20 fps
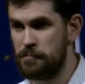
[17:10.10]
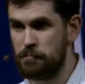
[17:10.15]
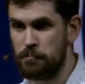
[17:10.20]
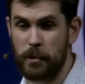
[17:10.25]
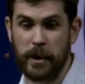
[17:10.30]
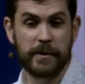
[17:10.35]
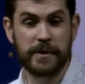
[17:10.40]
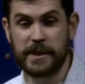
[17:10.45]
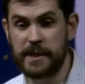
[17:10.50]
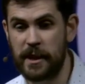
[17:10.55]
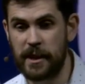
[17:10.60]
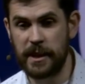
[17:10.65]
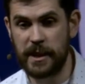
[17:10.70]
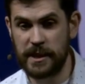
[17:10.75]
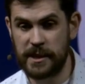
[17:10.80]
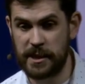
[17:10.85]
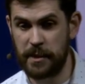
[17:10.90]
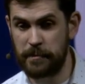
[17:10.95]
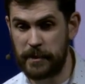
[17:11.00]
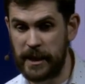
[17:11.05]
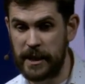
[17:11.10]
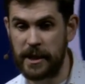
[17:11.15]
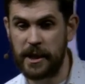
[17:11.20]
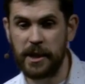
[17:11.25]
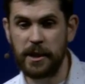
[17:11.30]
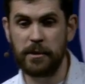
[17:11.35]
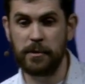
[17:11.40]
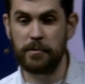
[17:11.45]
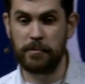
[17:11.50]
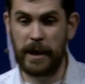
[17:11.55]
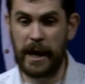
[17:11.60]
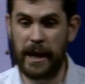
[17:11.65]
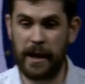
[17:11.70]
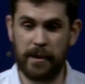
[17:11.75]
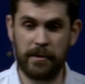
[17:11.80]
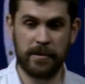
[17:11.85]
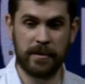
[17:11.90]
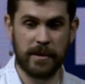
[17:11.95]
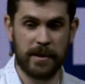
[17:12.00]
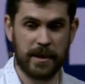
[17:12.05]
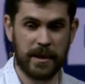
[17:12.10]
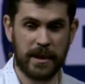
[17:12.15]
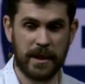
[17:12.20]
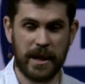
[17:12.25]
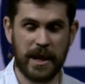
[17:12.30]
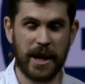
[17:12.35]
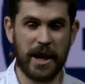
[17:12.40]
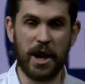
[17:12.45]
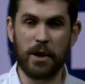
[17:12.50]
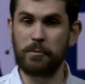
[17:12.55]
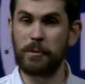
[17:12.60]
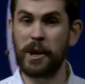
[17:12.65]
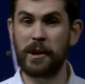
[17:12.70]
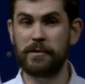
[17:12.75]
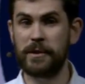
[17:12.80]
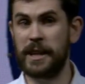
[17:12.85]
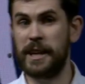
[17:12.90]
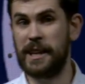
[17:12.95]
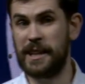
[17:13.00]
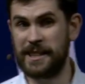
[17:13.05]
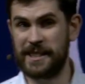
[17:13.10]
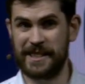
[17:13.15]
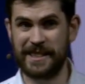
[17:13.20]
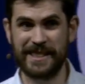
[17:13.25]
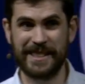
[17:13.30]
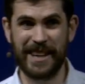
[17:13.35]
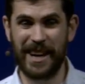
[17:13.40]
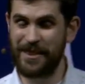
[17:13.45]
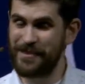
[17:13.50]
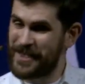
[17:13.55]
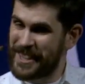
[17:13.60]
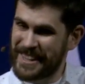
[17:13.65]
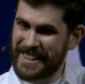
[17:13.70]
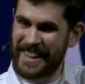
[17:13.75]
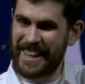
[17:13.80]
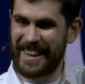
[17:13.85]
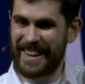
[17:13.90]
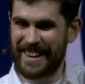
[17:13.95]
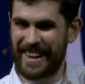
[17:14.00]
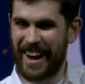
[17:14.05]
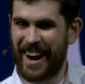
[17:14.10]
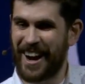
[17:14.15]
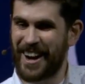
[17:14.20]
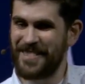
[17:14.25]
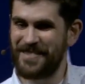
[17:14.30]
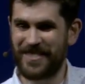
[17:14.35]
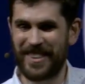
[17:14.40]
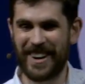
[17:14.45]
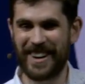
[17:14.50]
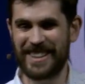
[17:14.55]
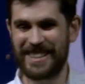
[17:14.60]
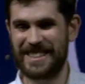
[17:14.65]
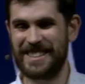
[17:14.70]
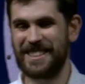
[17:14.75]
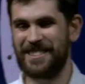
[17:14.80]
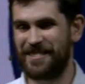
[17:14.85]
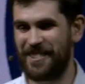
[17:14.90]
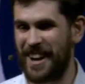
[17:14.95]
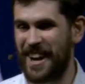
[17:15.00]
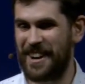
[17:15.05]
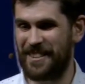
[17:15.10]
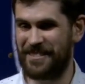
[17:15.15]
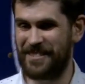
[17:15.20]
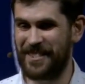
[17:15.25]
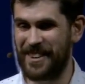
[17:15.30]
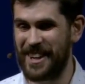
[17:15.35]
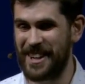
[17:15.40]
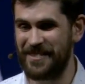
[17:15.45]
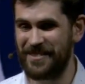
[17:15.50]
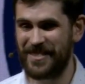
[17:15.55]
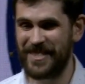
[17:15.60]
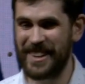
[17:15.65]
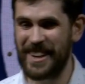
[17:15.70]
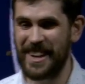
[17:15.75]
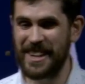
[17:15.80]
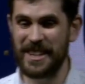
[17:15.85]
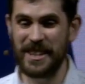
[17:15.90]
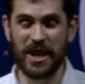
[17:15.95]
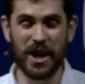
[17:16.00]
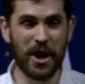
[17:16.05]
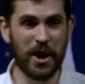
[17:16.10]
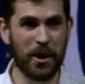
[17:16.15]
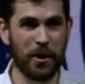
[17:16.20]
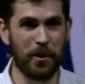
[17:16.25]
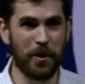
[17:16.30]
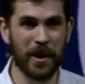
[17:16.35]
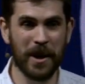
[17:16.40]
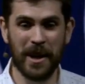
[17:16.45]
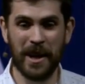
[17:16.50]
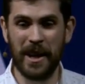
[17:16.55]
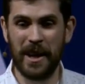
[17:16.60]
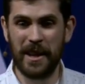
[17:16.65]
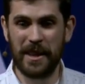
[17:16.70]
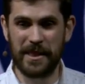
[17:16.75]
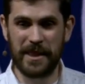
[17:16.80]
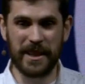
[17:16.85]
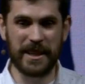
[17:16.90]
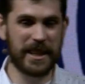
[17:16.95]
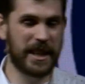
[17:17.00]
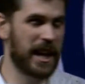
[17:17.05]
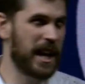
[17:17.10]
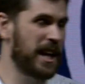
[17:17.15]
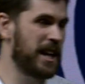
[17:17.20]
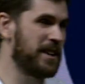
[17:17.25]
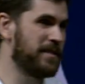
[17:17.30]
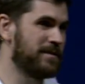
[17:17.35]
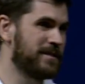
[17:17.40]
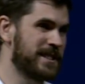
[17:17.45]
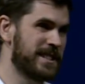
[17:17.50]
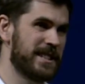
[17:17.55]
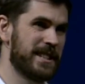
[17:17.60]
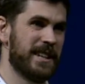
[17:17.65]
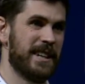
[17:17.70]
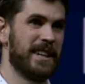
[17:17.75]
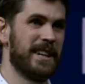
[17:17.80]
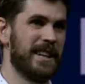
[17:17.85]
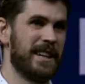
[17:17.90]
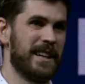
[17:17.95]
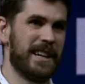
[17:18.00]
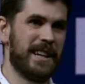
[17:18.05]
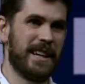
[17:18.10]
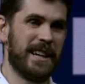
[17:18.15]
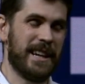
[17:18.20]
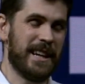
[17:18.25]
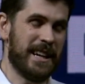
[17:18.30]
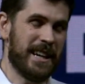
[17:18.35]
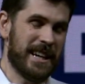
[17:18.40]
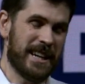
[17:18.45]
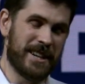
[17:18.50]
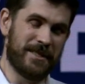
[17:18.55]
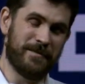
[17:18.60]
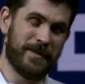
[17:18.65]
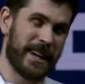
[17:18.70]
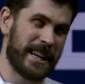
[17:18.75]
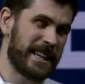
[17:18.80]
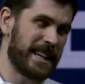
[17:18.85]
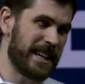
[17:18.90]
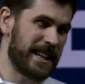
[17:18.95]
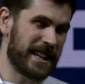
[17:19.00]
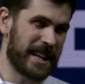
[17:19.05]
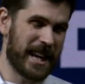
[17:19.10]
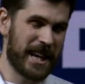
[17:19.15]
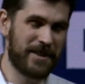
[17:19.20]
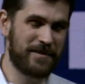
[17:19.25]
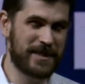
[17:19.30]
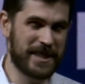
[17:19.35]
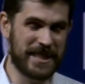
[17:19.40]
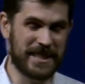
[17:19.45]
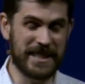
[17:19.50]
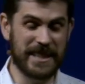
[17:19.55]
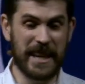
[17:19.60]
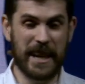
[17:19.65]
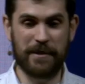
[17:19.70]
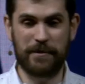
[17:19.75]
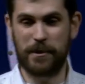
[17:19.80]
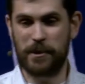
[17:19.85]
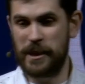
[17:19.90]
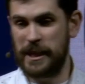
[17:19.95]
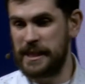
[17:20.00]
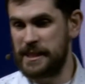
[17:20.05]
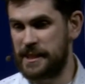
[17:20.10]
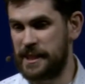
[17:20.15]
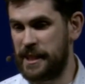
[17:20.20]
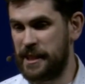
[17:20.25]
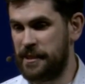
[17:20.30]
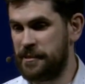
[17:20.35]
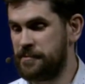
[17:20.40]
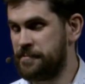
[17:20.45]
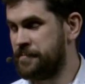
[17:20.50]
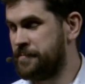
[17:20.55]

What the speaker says: We've started something new now, and I'm loving it. I'm in that high part of the grasp, right? But I know that games and making games is never easy.